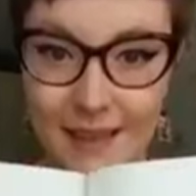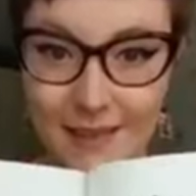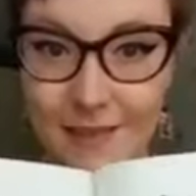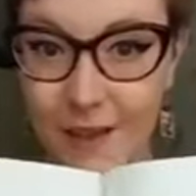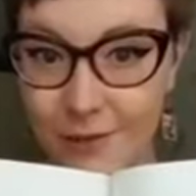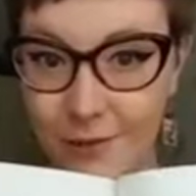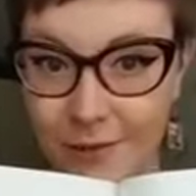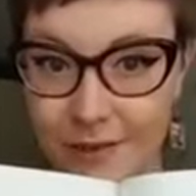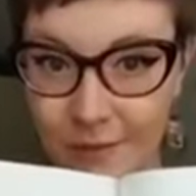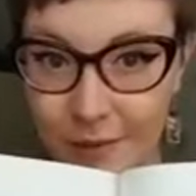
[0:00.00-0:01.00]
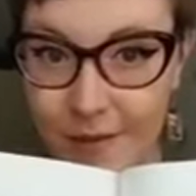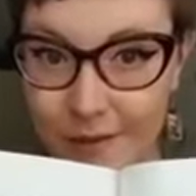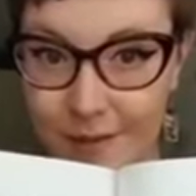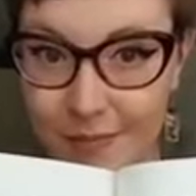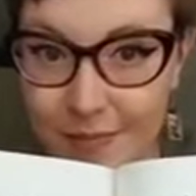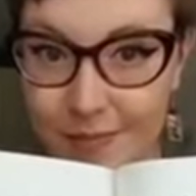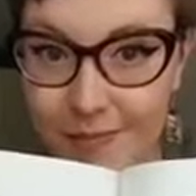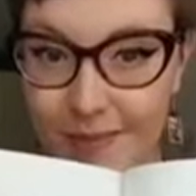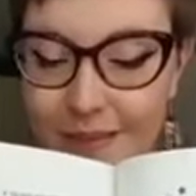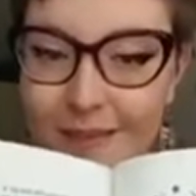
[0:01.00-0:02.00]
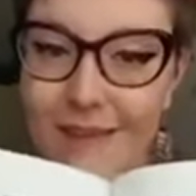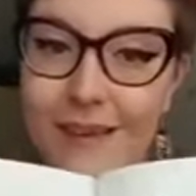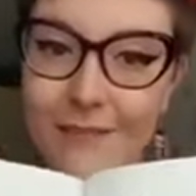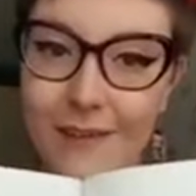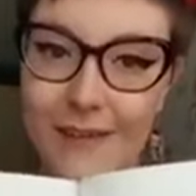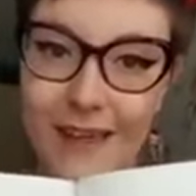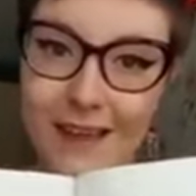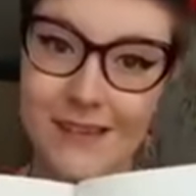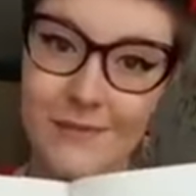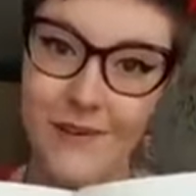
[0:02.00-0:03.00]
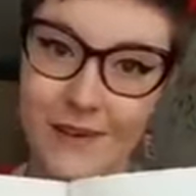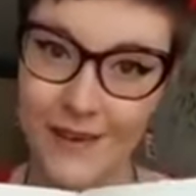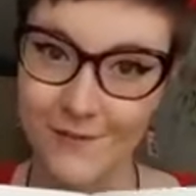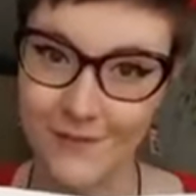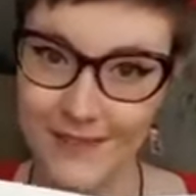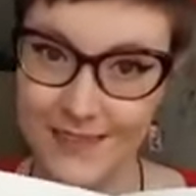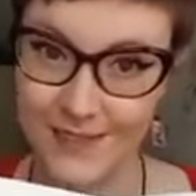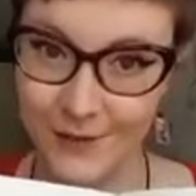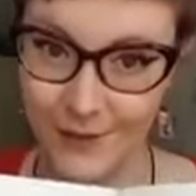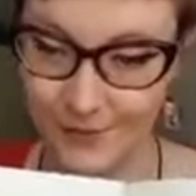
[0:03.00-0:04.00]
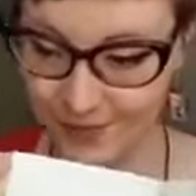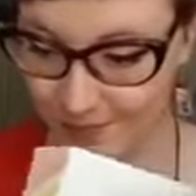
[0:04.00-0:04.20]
touched on in the book. So I found that actually very comforting to know.